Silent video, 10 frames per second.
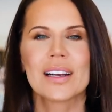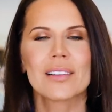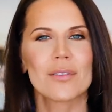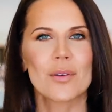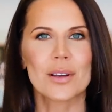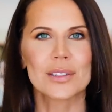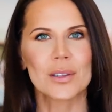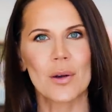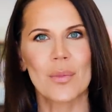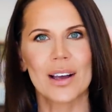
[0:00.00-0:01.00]
I love you all
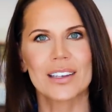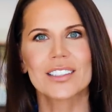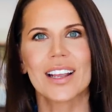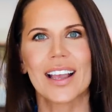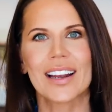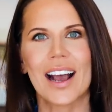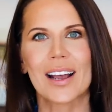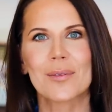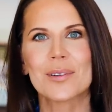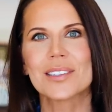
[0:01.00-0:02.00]
so much, and
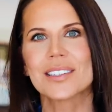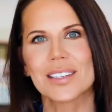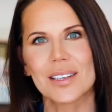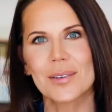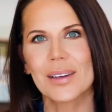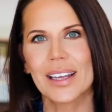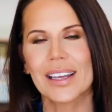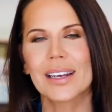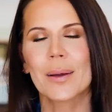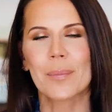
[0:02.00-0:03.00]
I will see you
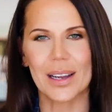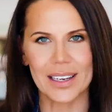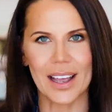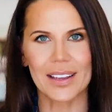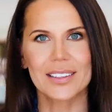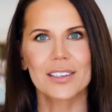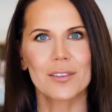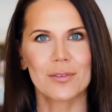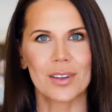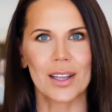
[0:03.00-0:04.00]
in my next
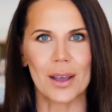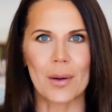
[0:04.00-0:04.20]
video.